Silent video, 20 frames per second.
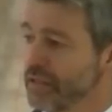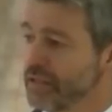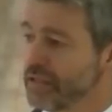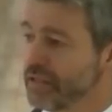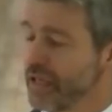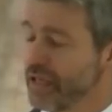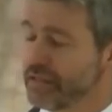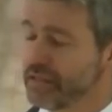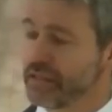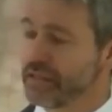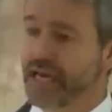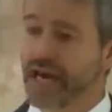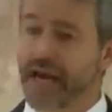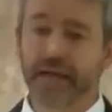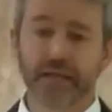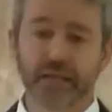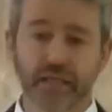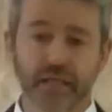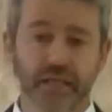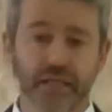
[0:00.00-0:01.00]
It's not
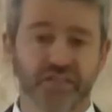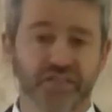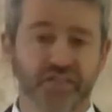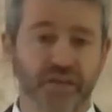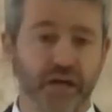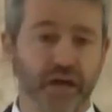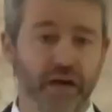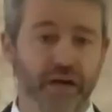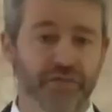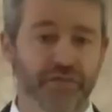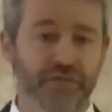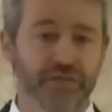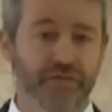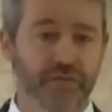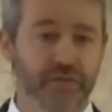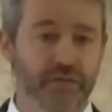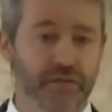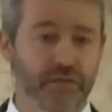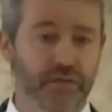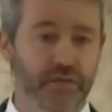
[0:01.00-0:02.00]
scandalous enough.
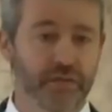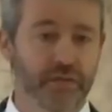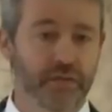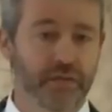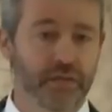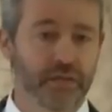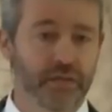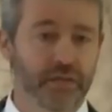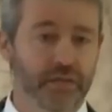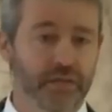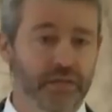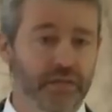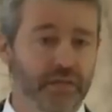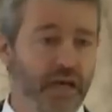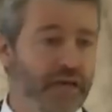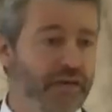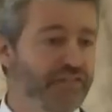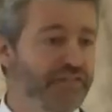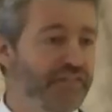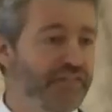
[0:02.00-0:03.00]
It's
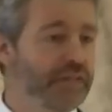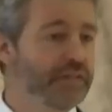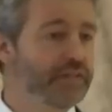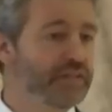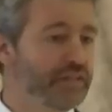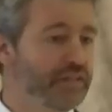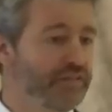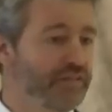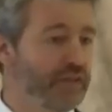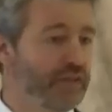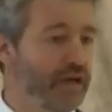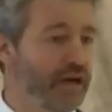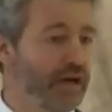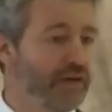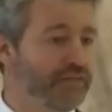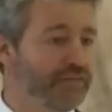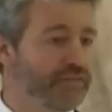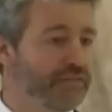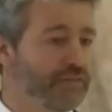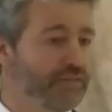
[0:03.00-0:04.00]
not offensive
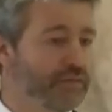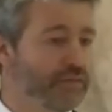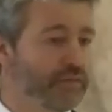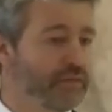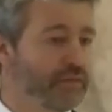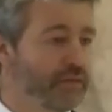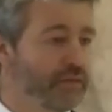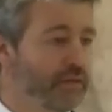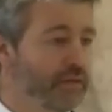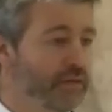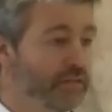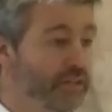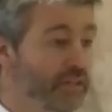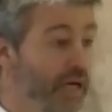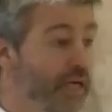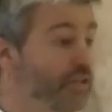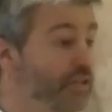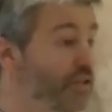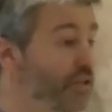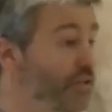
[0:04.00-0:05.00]
enough. It's
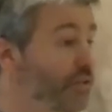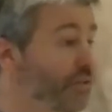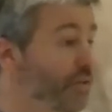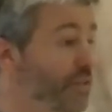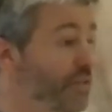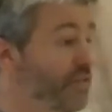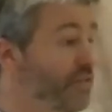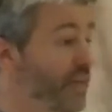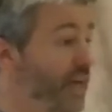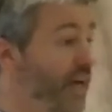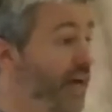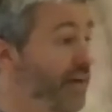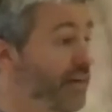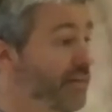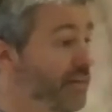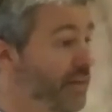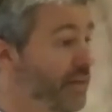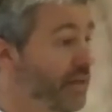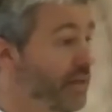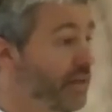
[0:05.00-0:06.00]
not true
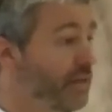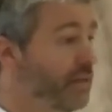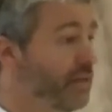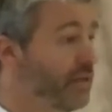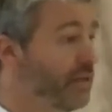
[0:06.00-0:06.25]
Christianity.